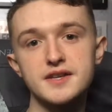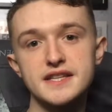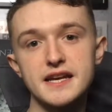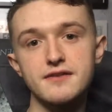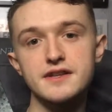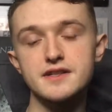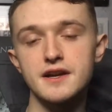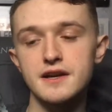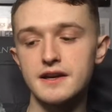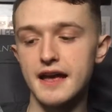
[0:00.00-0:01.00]
series.
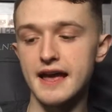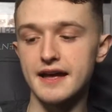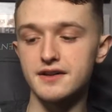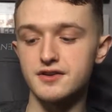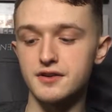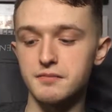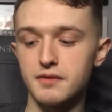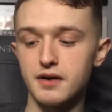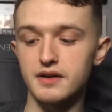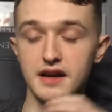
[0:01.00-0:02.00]

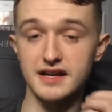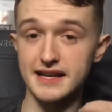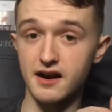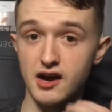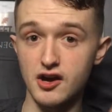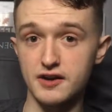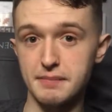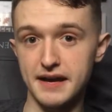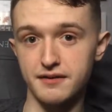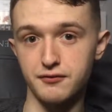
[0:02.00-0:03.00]
And luckily I
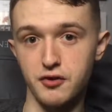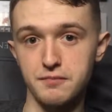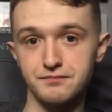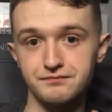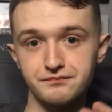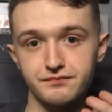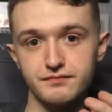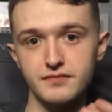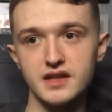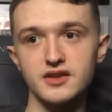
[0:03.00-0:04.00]
heard back from
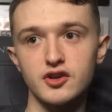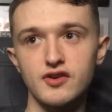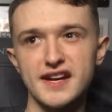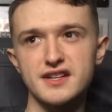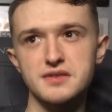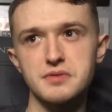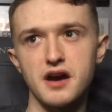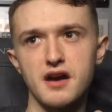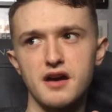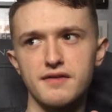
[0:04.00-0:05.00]
the graders,
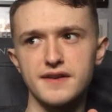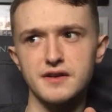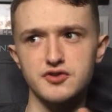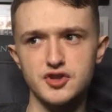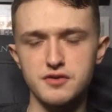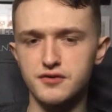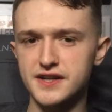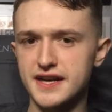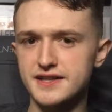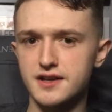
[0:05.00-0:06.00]
I think it was 2 or
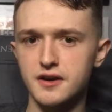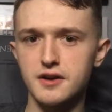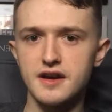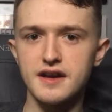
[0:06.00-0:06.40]
3 days ago,